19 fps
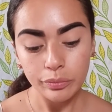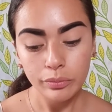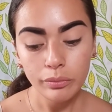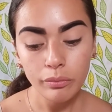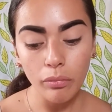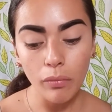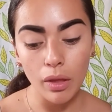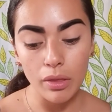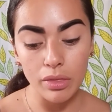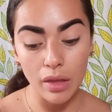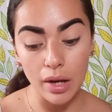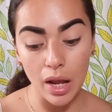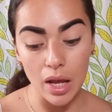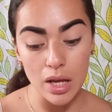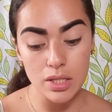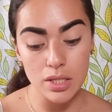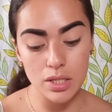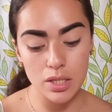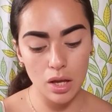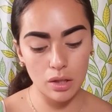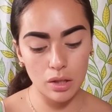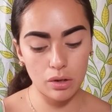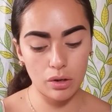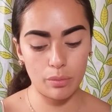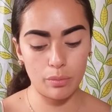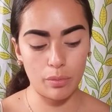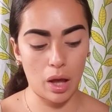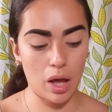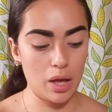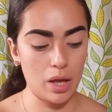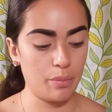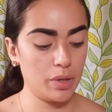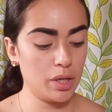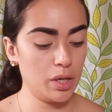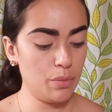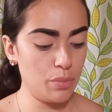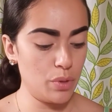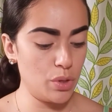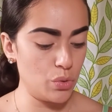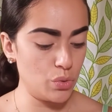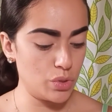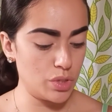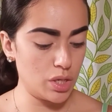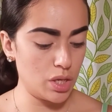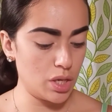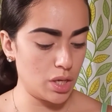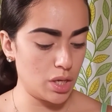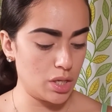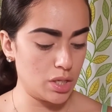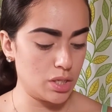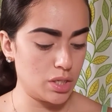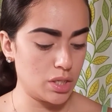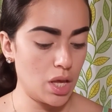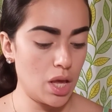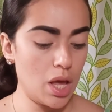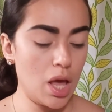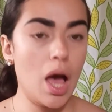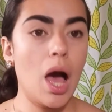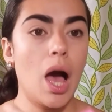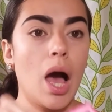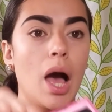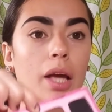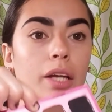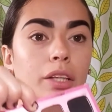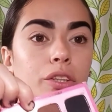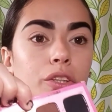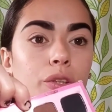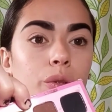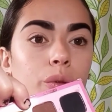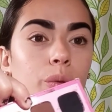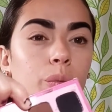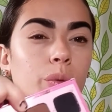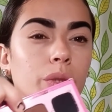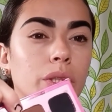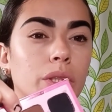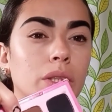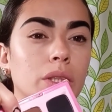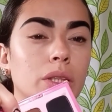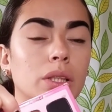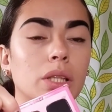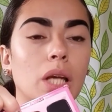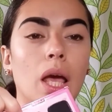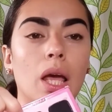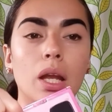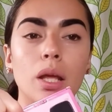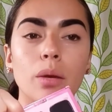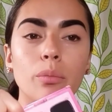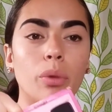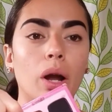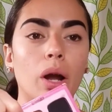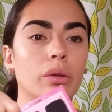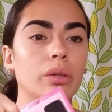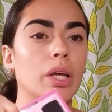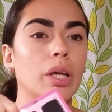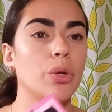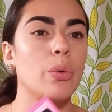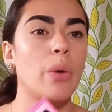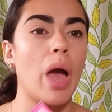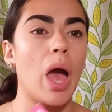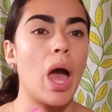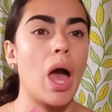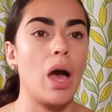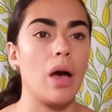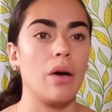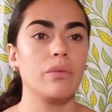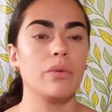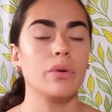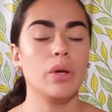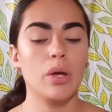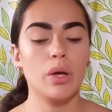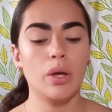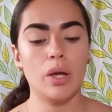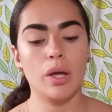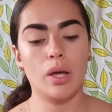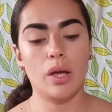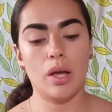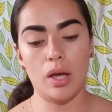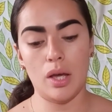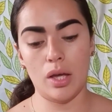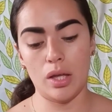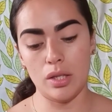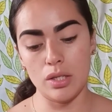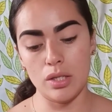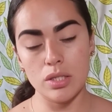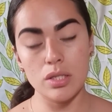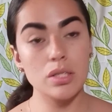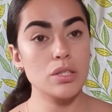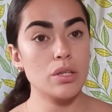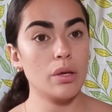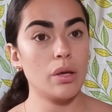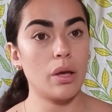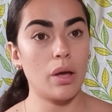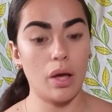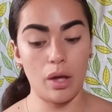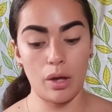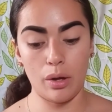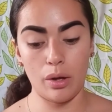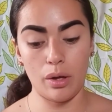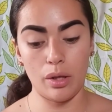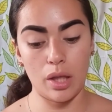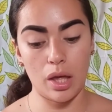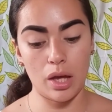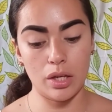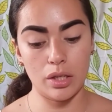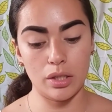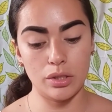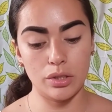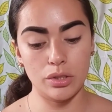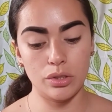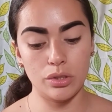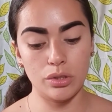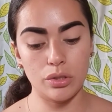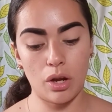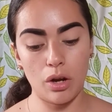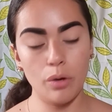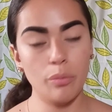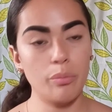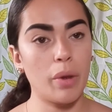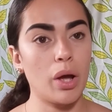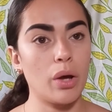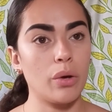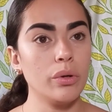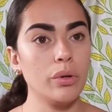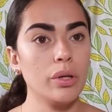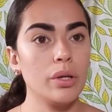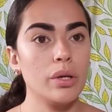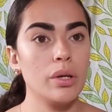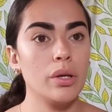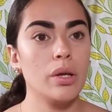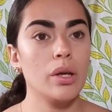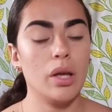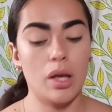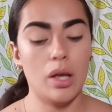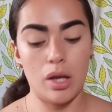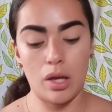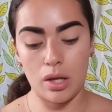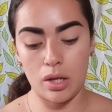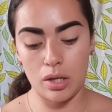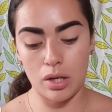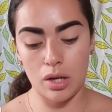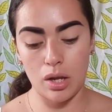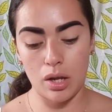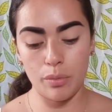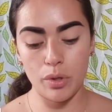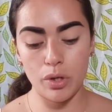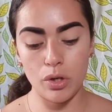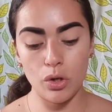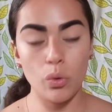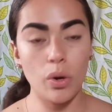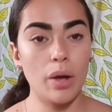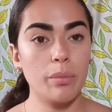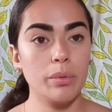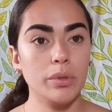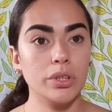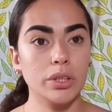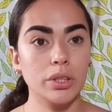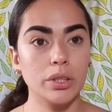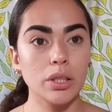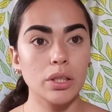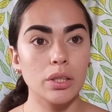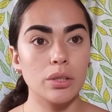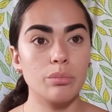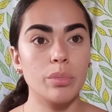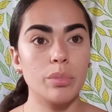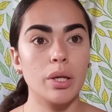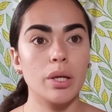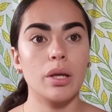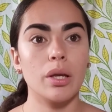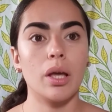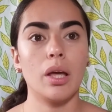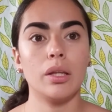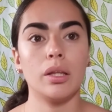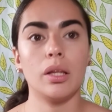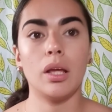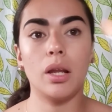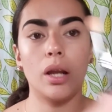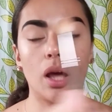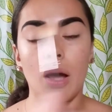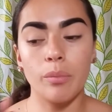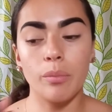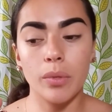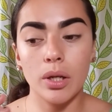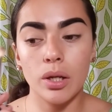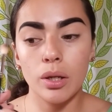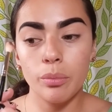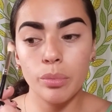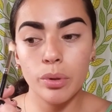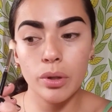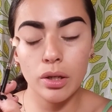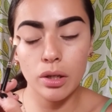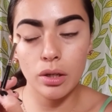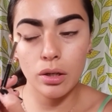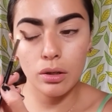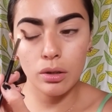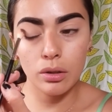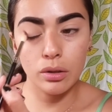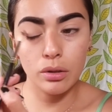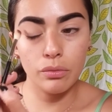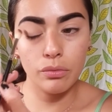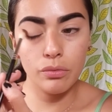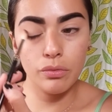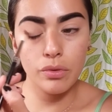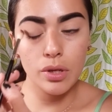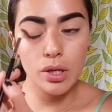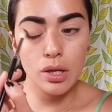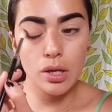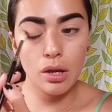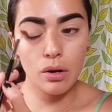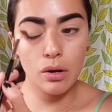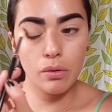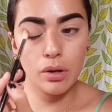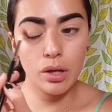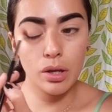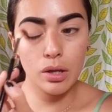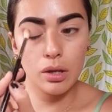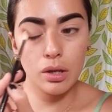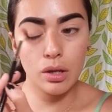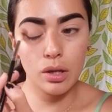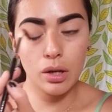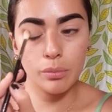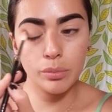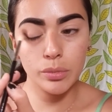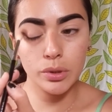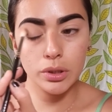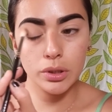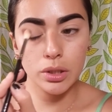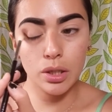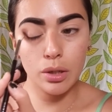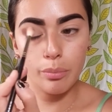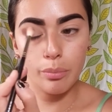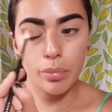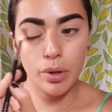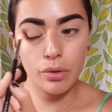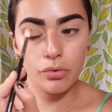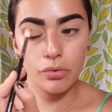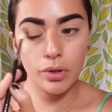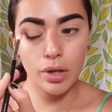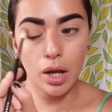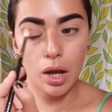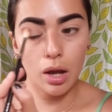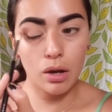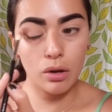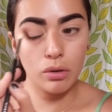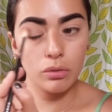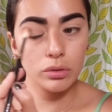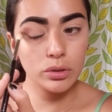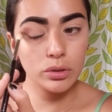the next color I am going to be using is Hi Dude, which is any brown that you have. And this is like a dark brown. And I'm going to grab it just a little bit, and then I'm going to put it on the V area, and I'm just going to buff it out.